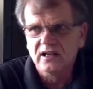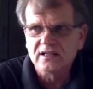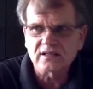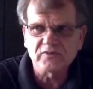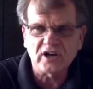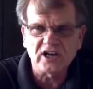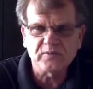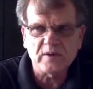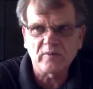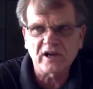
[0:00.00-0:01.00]
Sometimes
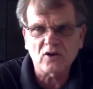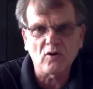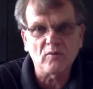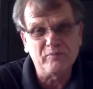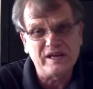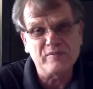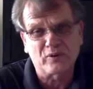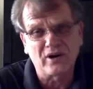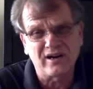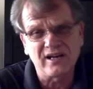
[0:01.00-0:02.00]
people might call it B
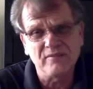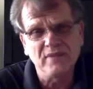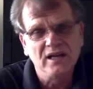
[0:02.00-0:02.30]
prime.